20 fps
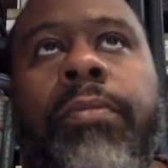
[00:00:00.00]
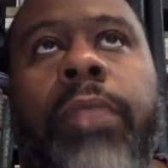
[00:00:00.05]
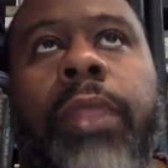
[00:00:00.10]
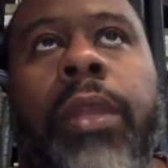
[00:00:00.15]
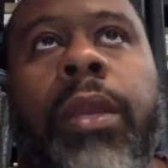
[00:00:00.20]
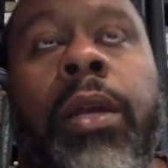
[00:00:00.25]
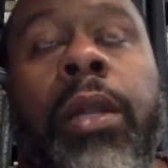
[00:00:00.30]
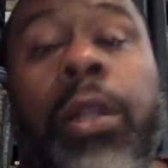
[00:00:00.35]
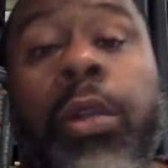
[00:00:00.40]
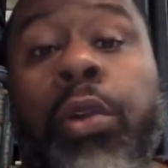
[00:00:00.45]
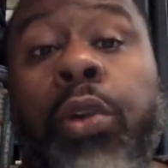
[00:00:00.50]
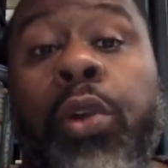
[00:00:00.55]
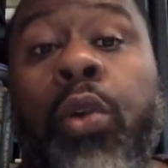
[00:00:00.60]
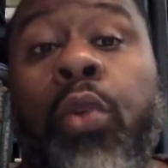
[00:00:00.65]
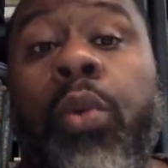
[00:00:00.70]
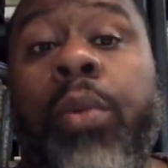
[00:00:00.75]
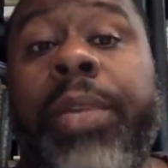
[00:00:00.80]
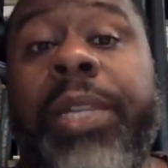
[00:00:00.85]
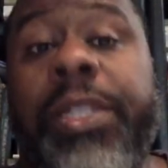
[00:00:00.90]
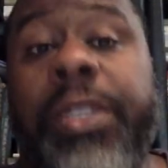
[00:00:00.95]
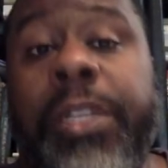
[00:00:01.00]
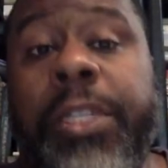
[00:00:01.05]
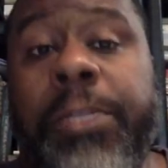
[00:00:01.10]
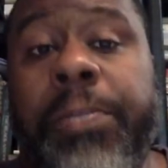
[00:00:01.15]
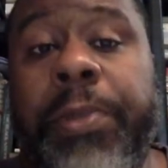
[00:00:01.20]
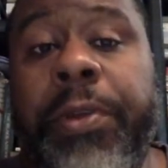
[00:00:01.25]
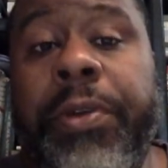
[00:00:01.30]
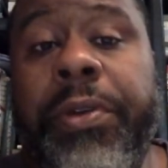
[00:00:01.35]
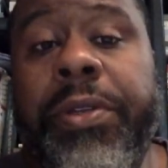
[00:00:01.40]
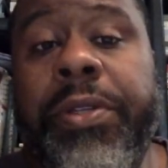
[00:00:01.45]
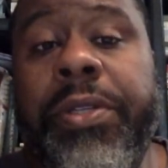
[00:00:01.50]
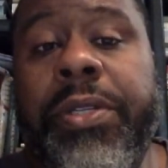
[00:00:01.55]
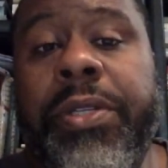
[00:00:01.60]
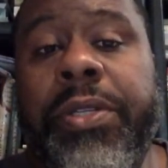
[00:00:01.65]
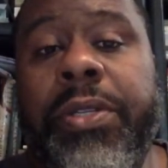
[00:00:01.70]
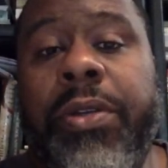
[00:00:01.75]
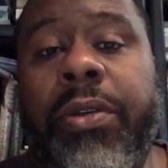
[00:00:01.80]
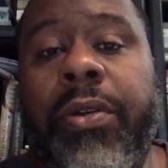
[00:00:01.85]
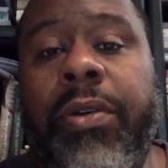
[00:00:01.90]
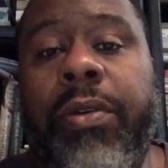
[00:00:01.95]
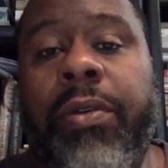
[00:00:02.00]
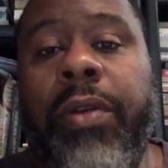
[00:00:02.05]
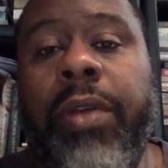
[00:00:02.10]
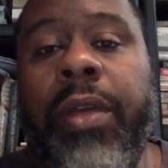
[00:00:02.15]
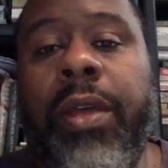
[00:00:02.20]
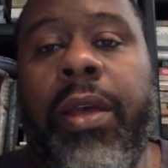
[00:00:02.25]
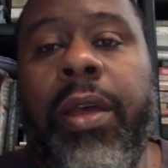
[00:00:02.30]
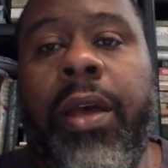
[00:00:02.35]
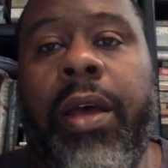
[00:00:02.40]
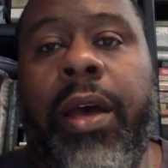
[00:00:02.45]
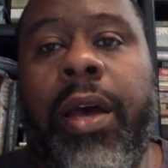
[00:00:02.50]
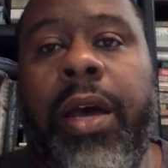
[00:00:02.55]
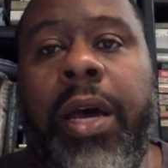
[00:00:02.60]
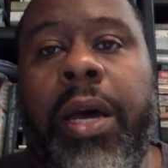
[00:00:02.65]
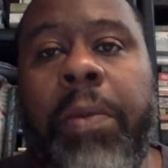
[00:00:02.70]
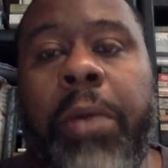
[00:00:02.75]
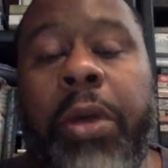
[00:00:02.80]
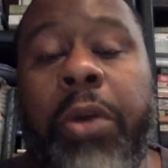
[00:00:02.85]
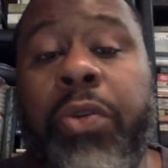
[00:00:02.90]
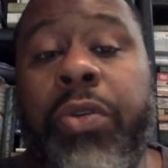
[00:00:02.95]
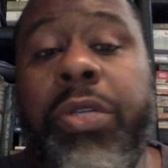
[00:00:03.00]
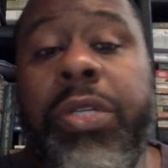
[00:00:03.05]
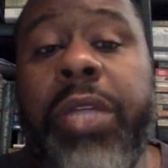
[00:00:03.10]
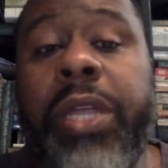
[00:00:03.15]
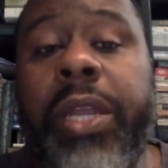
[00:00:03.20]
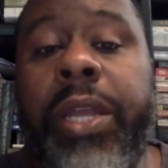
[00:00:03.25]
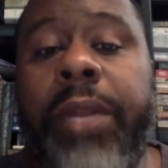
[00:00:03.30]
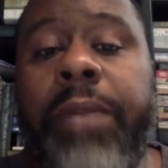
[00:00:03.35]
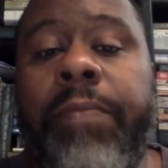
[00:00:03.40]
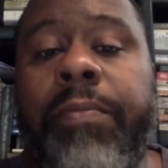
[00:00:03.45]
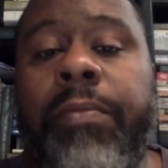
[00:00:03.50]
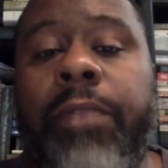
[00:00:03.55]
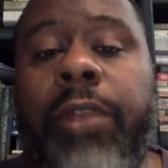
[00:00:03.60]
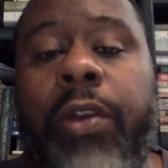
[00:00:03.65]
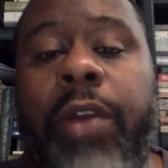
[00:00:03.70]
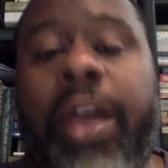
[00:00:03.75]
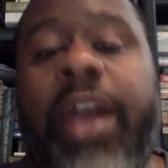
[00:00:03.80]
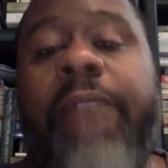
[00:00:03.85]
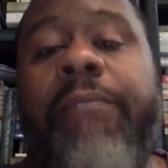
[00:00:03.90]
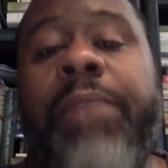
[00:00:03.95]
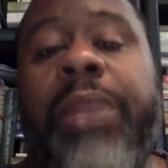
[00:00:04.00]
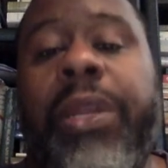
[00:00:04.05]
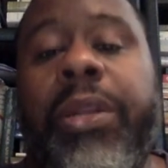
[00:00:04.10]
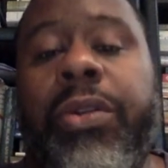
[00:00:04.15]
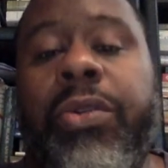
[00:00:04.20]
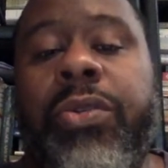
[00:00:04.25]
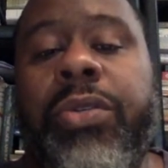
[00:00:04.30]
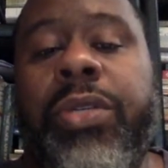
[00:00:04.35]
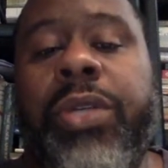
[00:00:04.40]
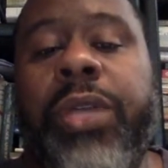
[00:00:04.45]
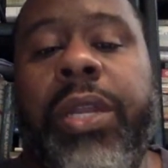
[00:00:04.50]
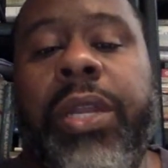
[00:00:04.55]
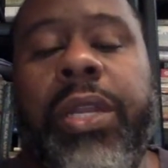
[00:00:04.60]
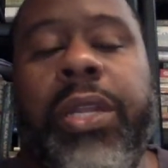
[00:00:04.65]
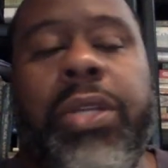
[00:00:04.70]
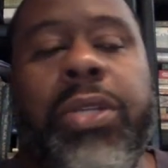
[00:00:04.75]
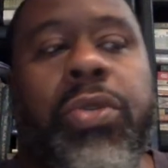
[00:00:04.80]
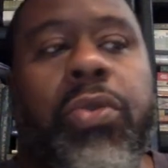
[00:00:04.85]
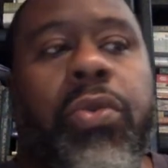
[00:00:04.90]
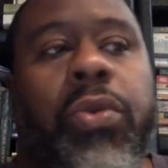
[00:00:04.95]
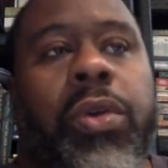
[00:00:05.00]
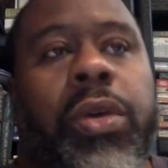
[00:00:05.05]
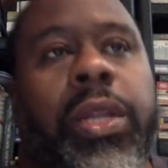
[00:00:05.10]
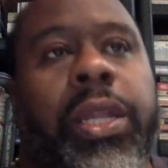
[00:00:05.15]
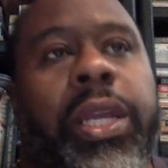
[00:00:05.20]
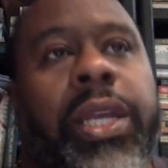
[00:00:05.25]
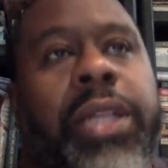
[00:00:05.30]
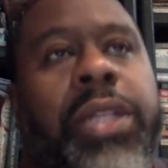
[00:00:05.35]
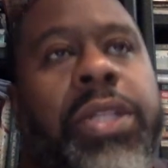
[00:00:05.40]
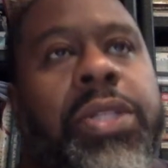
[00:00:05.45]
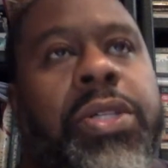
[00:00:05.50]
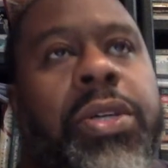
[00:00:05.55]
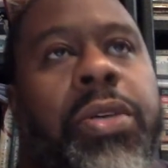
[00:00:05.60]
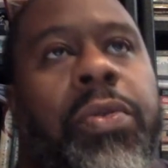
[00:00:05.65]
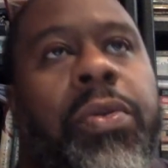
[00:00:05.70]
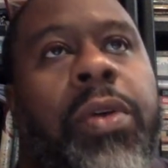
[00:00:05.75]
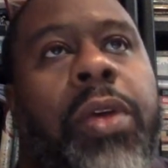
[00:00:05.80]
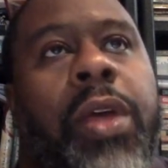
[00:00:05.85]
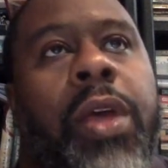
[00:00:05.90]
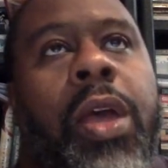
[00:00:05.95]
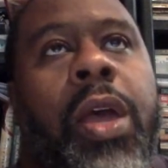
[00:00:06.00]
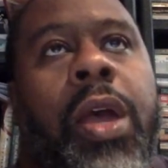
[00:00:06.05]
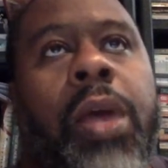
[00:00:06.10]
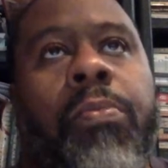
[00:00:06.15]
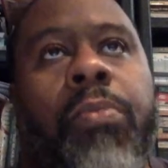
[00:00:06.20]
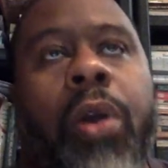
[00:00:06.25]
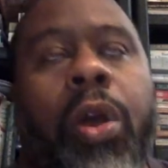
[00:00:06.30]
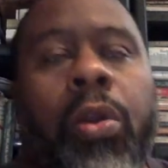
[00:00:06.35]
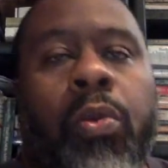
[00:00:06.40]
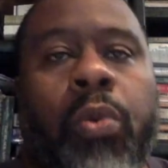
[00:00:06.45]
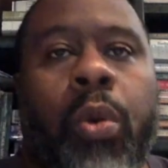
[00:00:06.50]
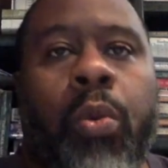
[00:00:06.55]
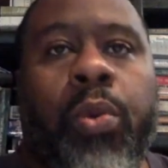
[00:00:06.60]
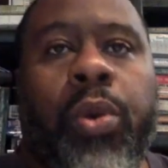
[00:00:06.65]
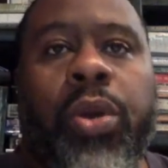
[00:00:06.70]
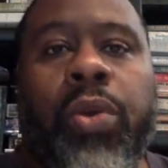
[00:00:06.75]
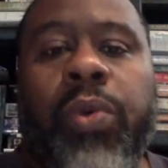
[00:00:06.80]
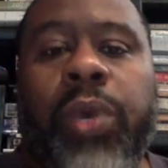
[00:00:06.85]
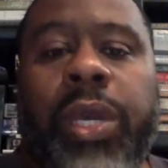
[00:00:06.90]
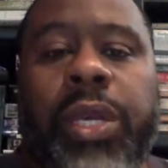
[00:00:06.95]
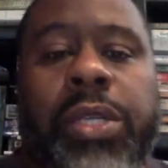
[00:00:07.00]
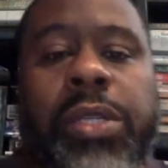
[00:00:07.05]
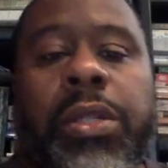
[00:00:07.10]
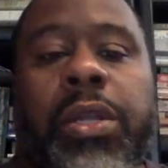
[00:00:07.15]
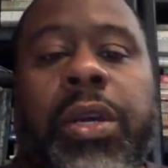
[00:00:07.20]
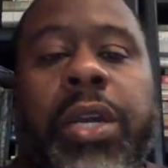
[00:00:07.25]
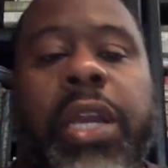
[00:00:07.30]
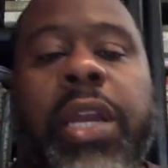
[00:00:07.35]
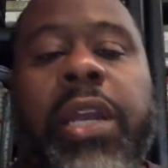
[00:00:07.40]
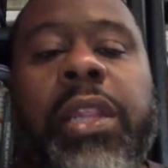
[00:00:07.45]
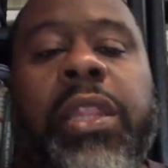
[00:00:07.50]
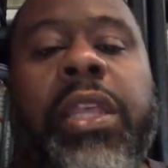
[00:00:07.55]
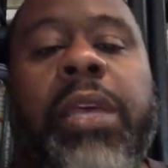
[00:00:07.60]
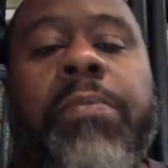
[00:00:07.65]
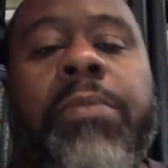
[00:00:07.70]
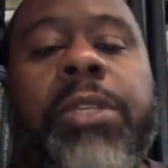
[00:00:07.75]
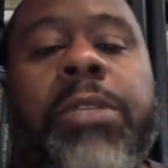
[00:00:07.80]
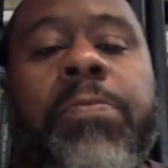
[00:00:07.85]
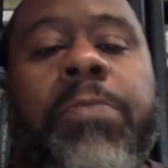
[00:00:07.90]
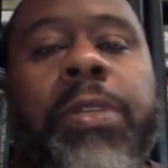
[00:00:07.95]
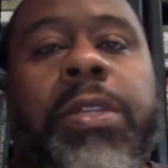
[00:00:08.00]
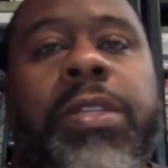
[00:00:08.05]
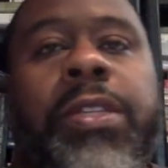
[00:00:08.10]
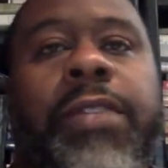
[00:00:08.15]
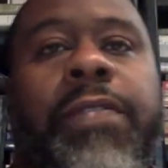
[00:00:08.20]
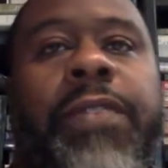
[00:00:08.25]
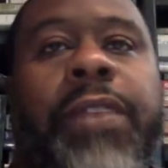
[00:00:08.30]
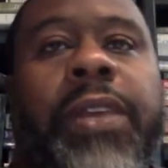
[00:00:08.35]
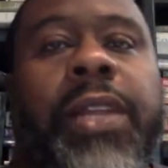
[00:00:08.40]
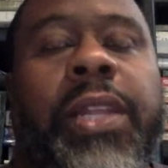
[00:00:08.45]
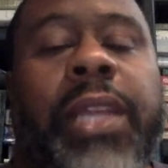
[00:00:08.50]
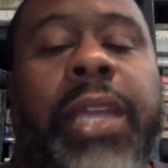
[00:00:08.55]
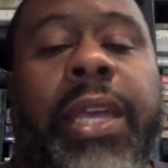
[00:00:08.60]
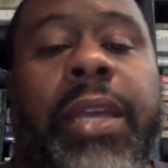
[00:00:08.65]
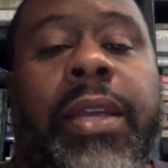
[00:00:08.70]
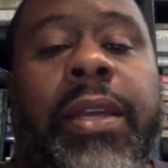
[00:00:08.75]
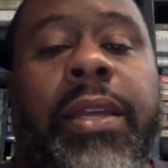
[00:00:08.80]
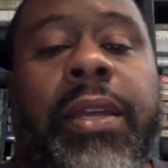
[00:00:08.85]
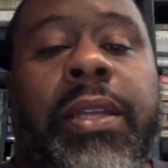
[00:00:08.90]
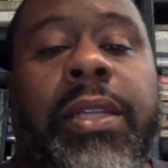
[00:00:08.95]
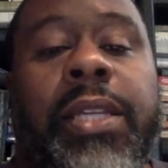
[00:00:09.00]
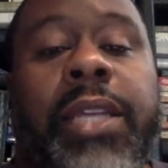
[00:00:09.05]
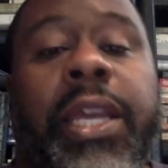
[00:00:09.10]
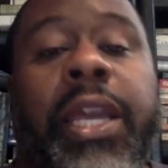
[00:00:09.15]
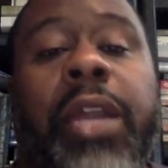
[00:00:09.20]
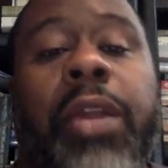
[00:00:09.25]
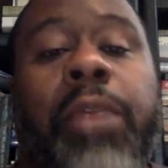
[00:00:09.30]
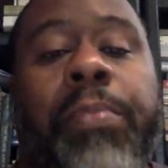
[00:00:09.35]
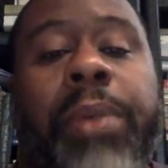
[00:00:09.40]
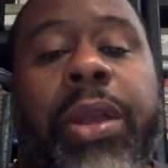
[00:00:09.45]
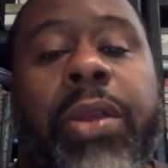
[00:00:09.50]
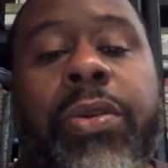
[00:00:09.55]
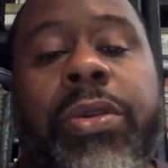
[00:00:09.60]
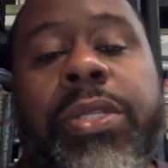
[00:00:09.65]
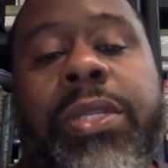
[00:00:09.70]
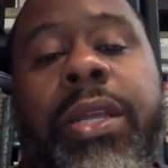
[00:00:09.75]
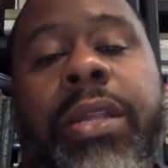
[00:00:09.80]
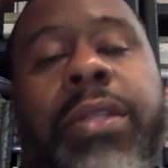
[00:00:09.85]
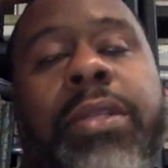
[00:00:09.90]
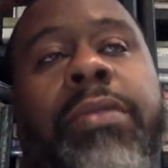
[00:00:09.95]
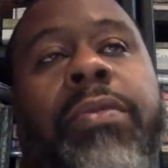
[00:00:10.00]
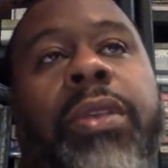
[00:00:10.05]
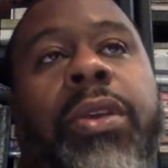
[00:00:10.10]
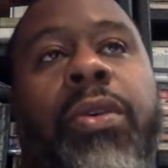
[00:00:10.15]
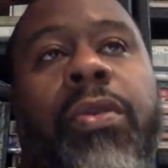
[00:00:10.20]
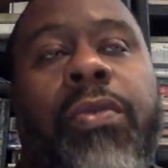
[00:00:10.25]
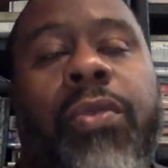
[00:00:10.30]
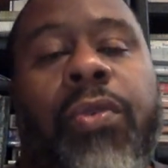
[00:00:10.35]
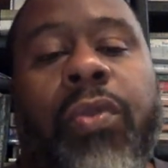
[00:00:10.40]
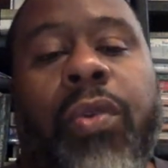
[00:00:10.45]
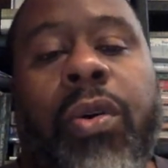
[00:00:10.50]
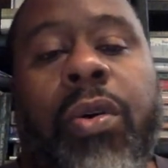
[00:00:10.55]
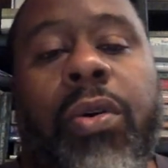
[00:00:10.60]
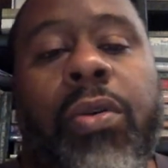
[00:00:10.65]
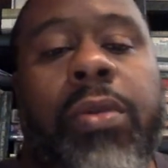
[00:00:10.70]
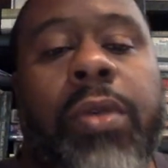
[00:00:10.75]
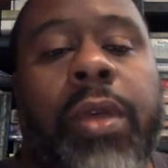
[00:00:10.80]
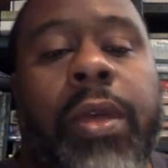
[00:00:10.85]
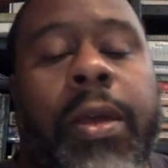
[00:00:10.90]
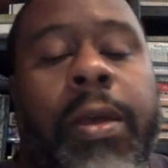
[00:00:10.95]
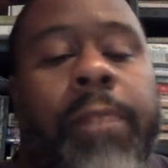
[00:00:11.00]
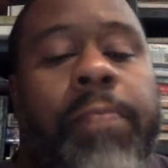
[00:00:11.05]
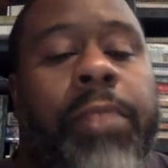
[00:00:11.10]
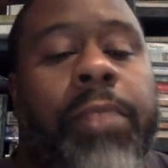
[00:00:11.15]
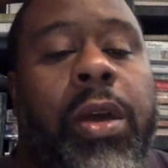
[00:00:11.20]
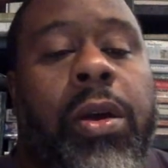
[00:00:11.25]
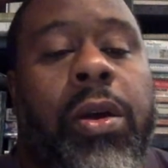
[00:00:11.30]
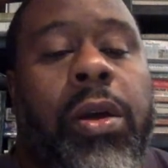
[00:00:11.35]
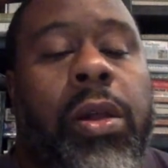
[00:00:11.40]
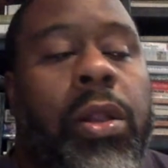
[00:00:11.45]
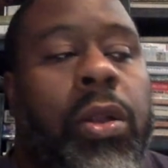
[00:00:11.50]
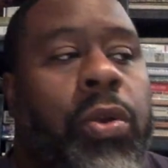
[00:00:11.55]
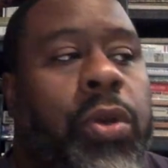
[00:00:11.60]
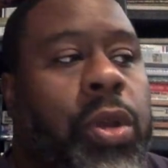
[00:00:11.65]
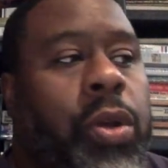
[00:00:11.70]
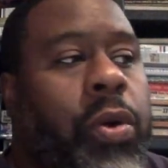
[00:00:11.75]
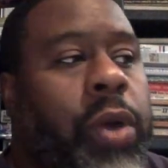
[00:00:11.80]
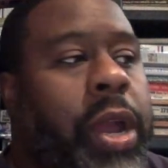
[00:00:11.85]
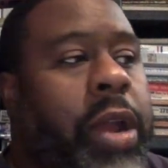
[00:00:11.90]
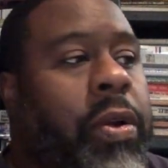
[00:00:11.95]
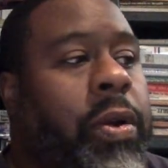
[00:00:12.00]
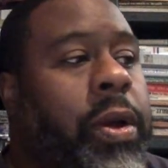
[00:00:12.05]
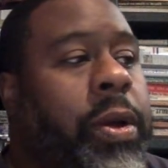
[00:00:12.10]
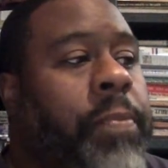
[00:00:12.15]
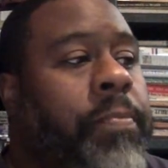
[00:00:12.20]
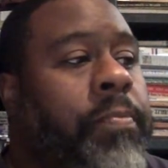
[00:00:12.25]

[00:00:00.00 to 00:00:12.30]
colonial women's experiences are understudied or have been understudied historically. And so part of what we're doing is looking at them specifically to get a better sense of the overall colonial era.